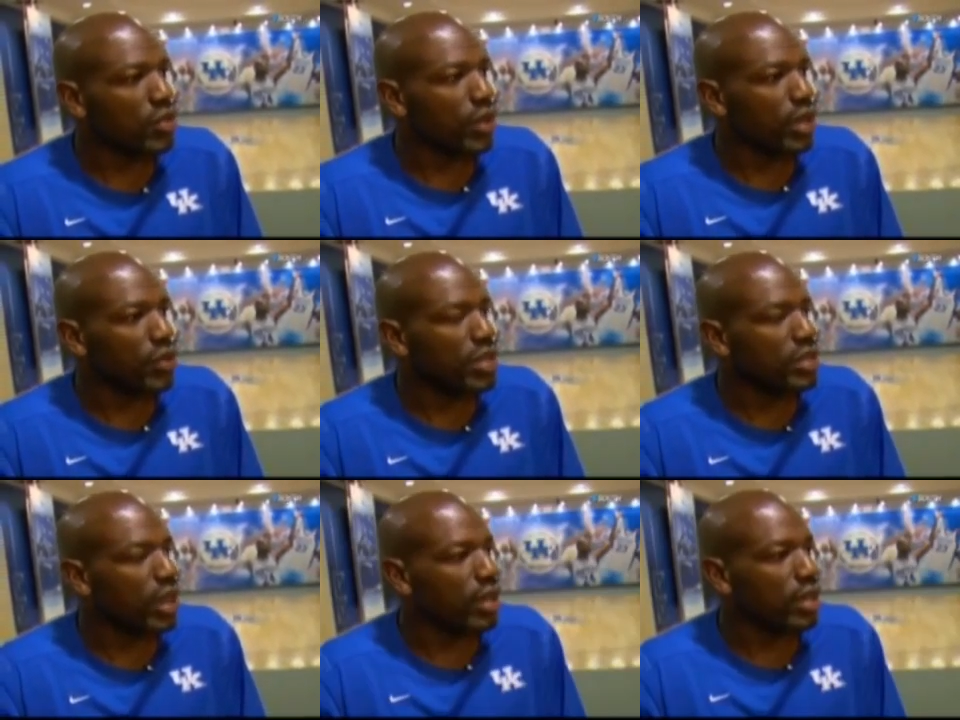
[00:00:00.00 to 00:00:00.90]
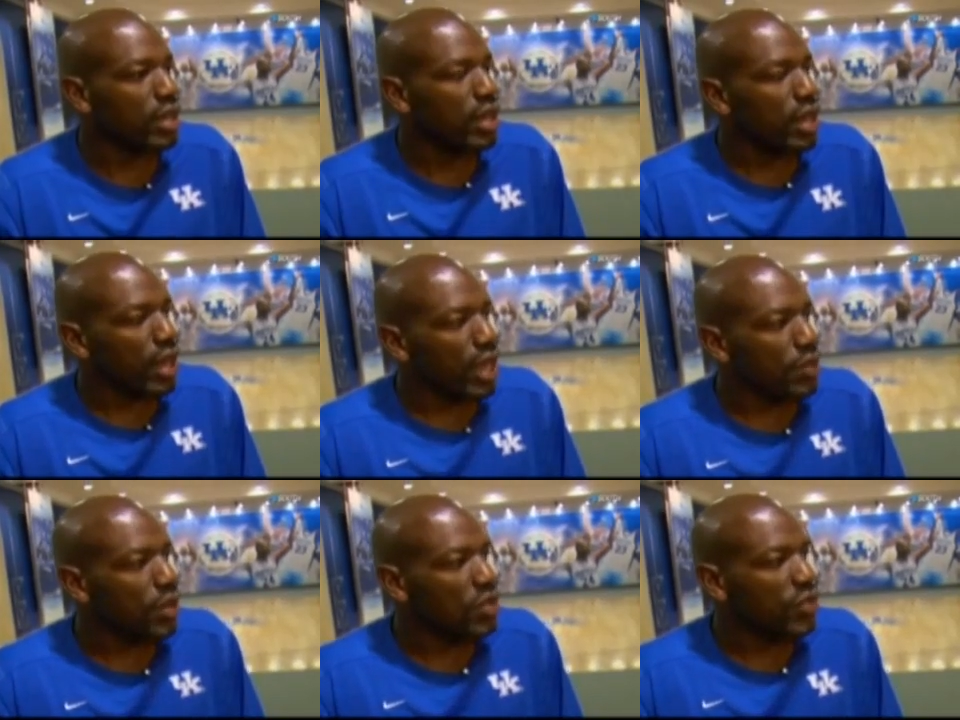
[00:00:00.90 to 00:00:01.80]
trying to reach out and
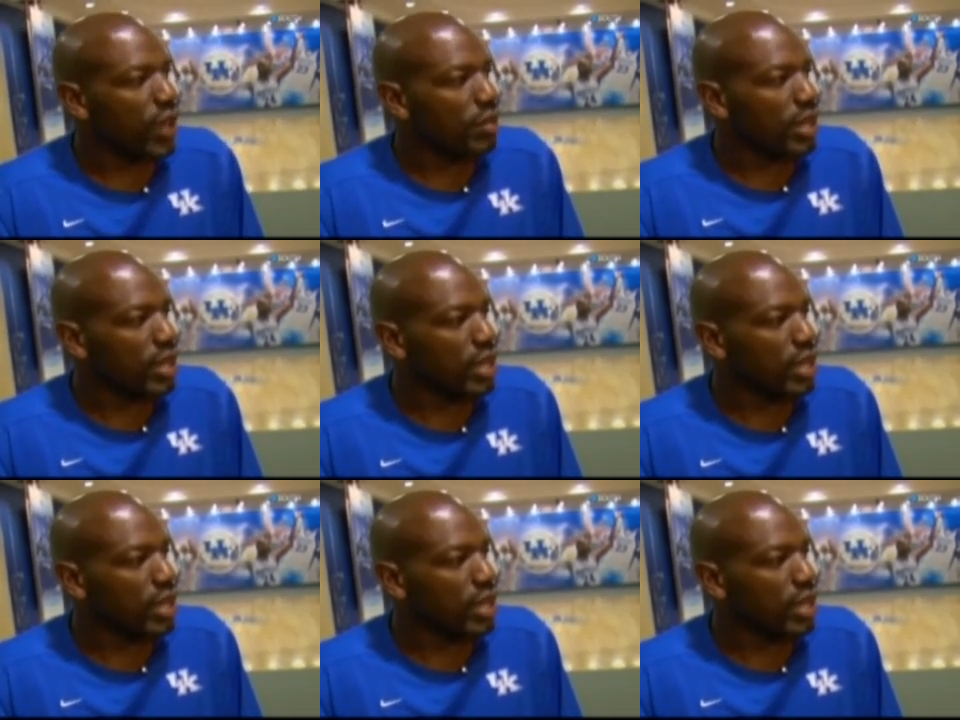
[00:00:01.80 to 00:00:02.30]
help those families